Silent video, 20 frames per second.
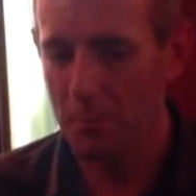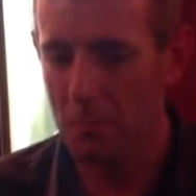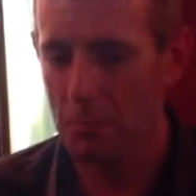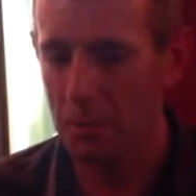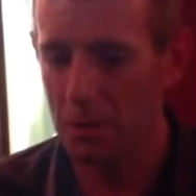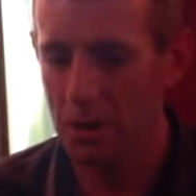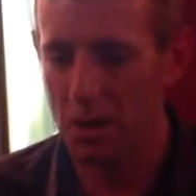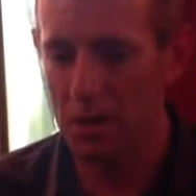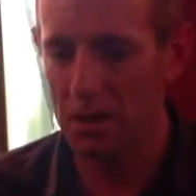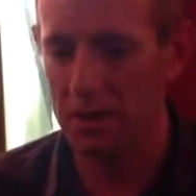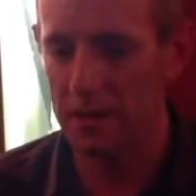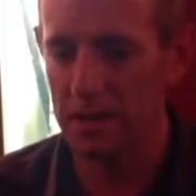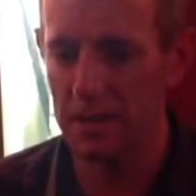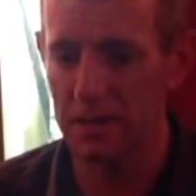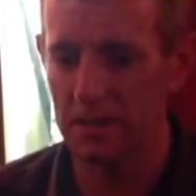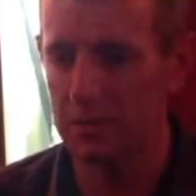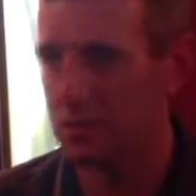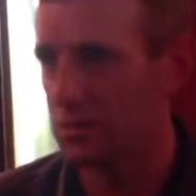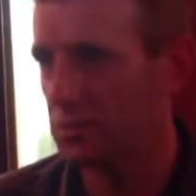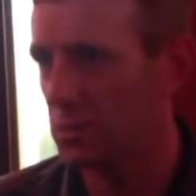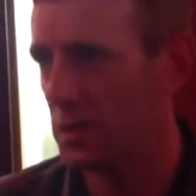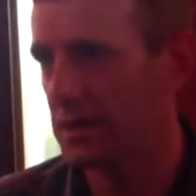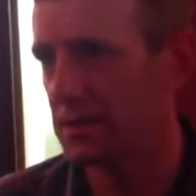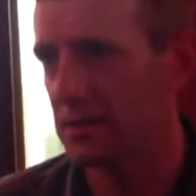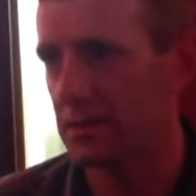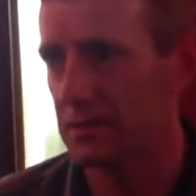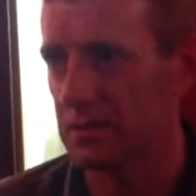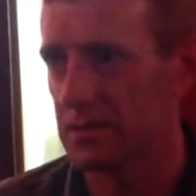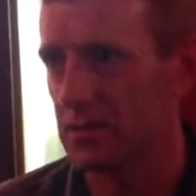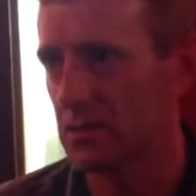But all of these just went
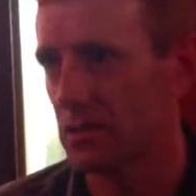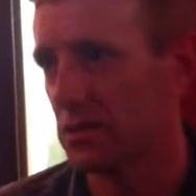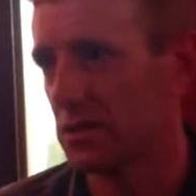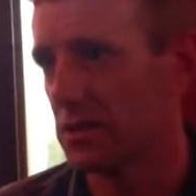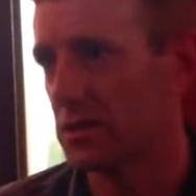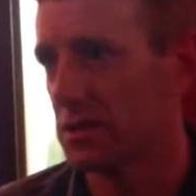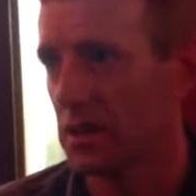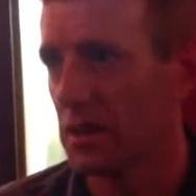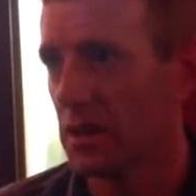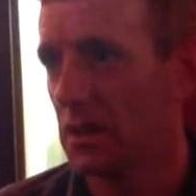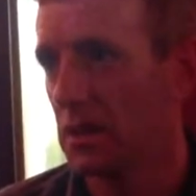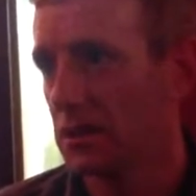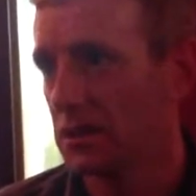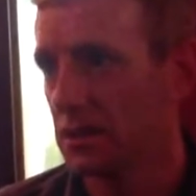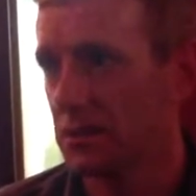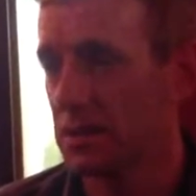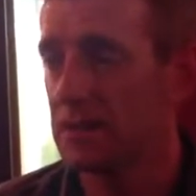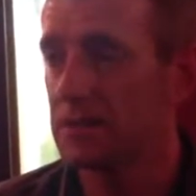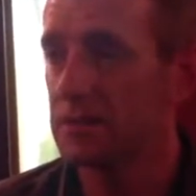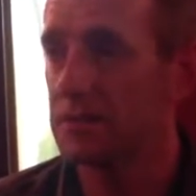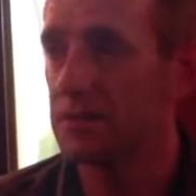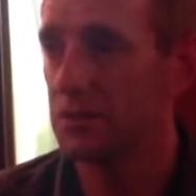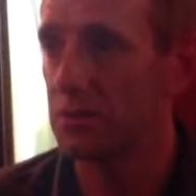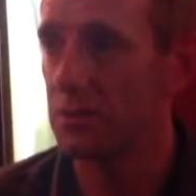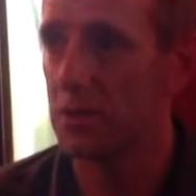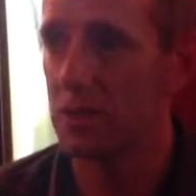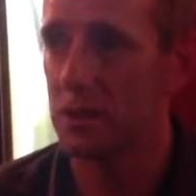into storage. So these two